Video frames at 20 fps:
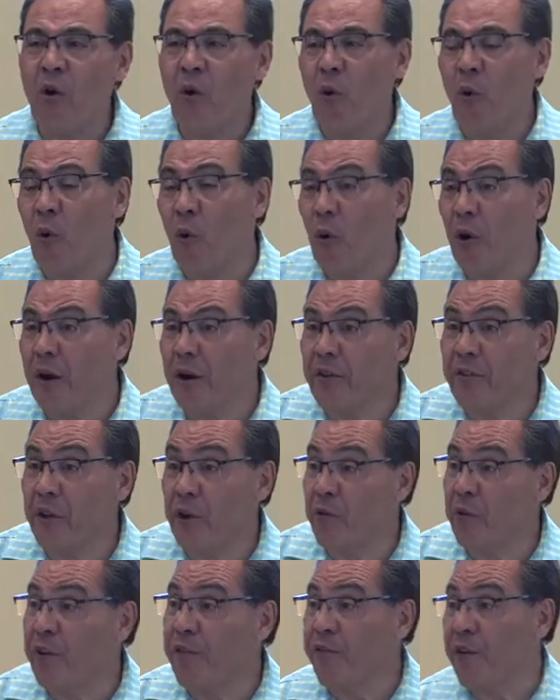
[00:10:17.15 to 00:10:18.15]
Or
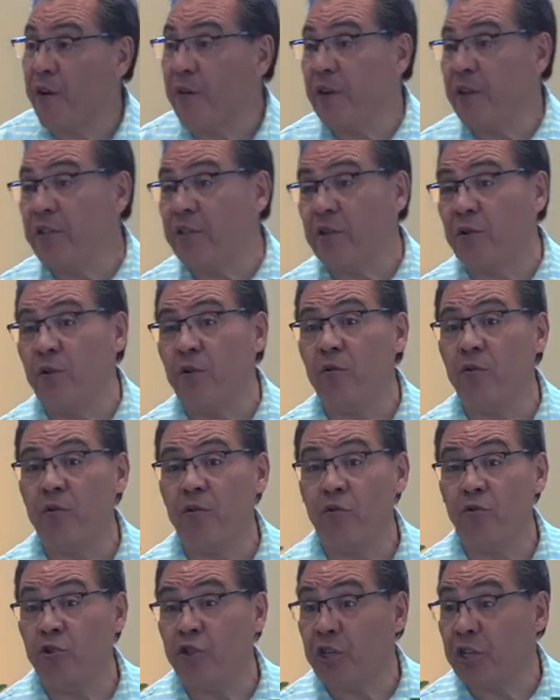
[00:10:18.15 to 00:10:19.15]
they're referring to,
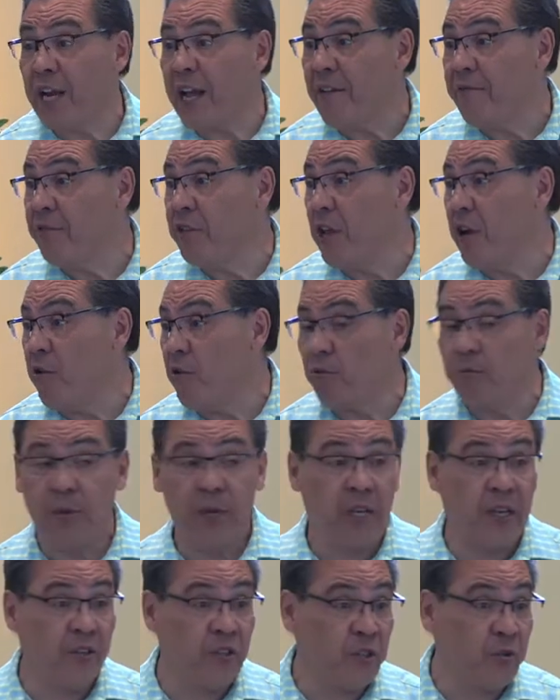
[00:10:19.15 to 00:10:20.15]
you should have known
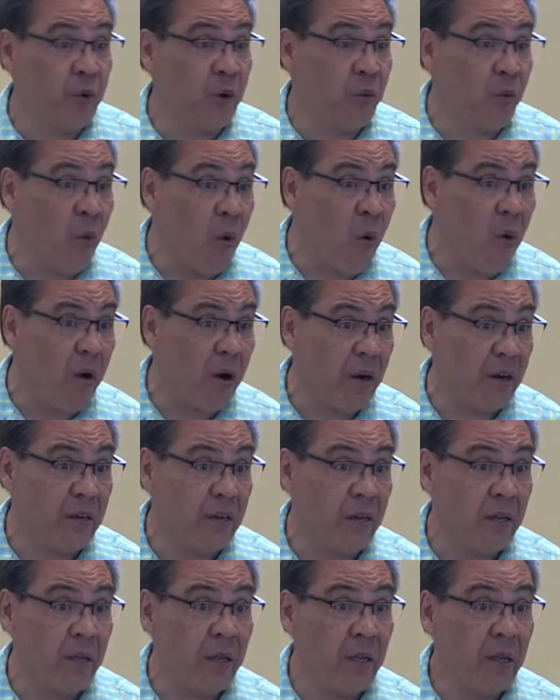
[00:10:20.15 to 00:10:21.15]
because you were
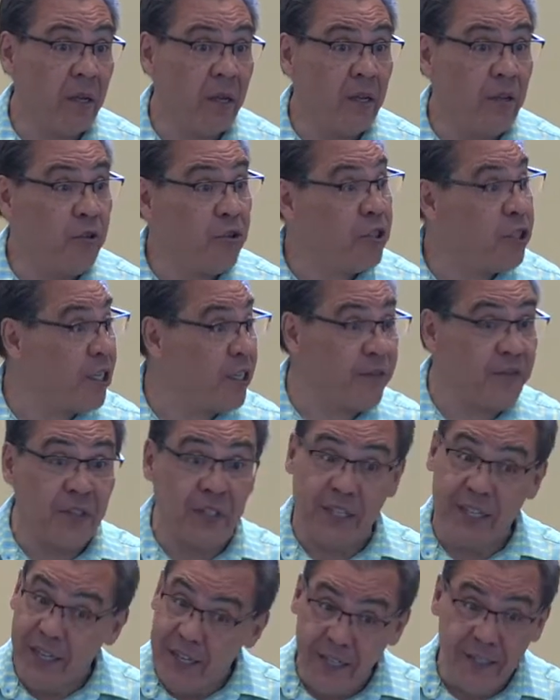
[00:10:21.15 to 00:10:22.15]
warned. You should have
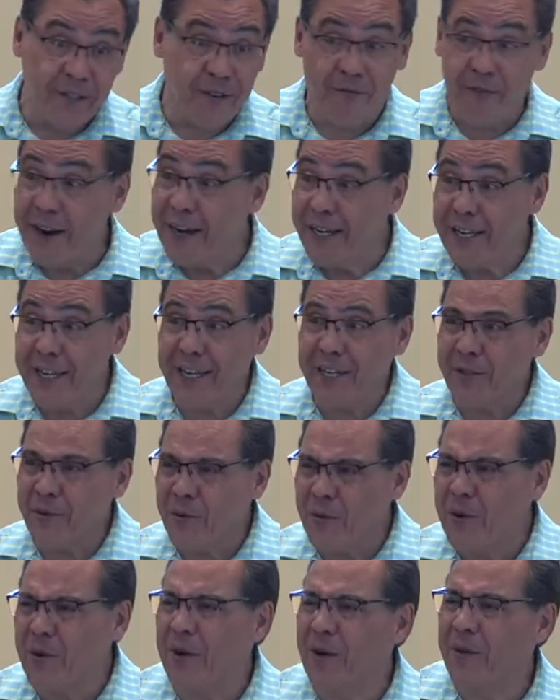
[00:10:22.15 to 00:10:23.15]
seen the writing on the
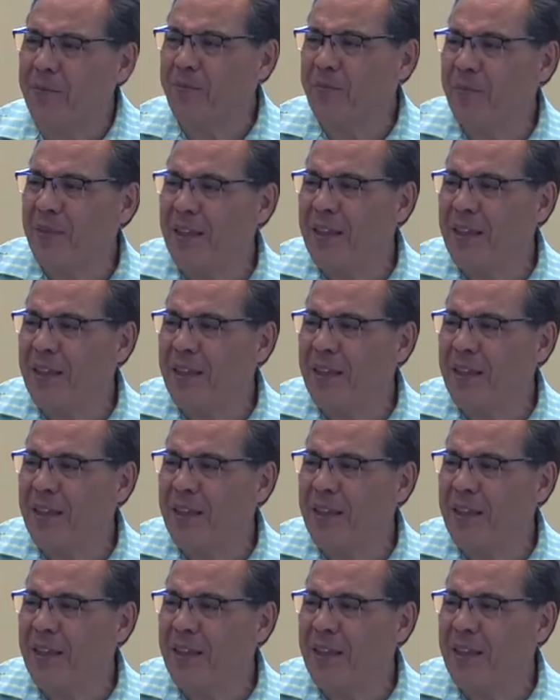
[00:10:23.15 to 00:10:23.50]
wall.